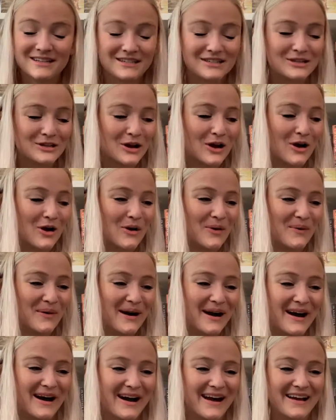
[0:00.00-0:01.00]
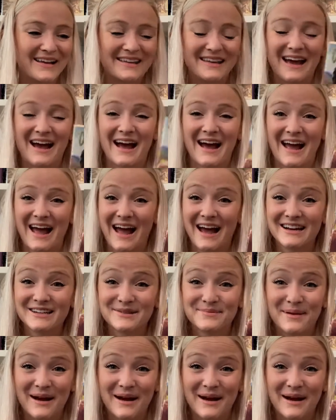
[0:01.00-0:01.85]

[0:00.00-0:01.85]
So yeah, had to